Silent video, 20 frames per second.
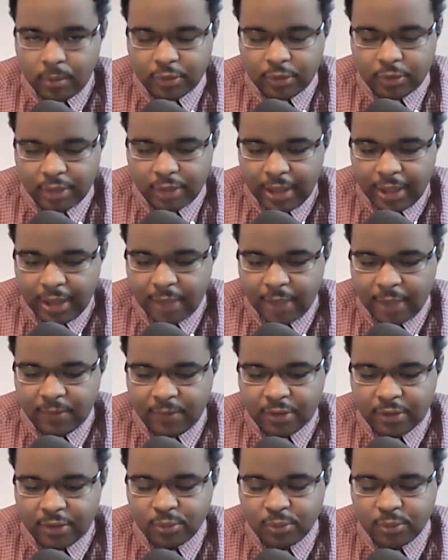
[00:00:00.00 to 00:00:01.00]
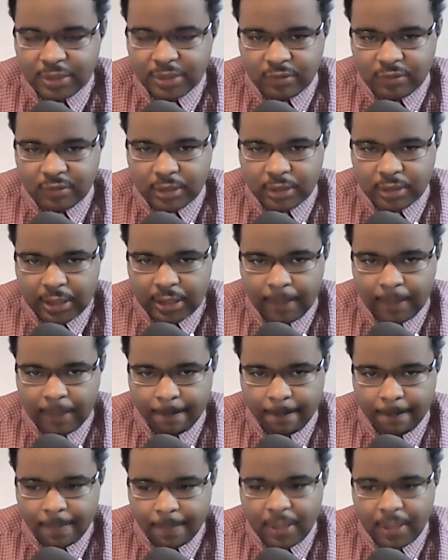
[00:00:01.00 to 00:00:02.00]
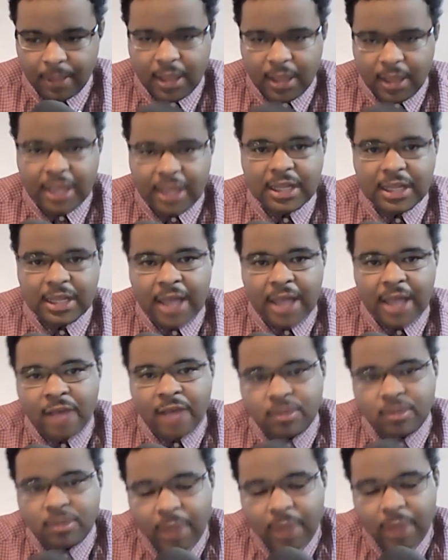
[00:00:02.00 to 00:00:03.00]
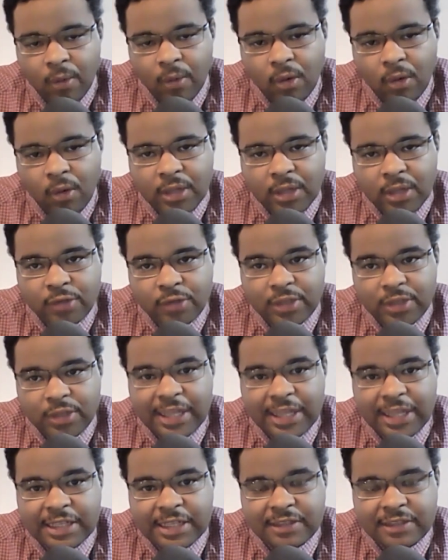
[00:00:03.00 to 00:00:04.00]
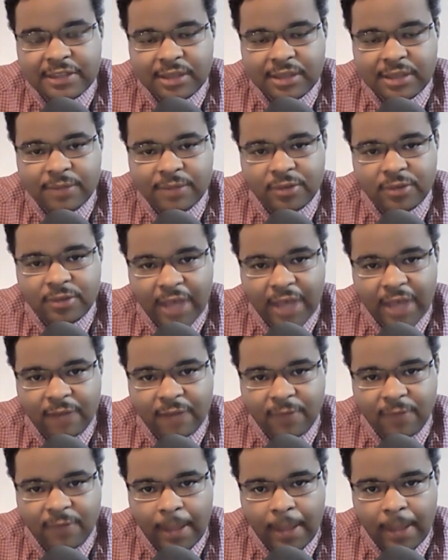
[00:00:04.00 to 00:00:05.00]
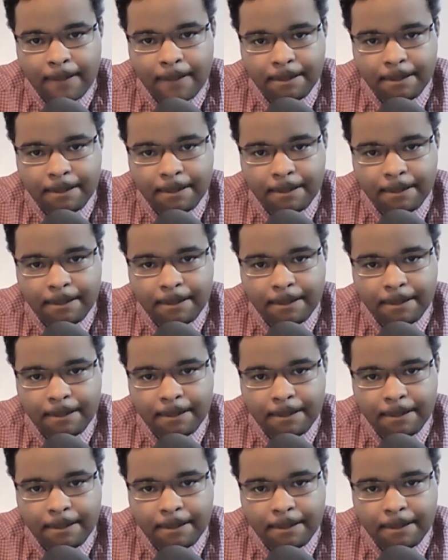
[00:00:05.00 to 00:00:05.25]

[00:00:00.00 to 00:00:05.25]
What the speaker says: I have is, recently, in the last mayoral election in the city of Santa Fe,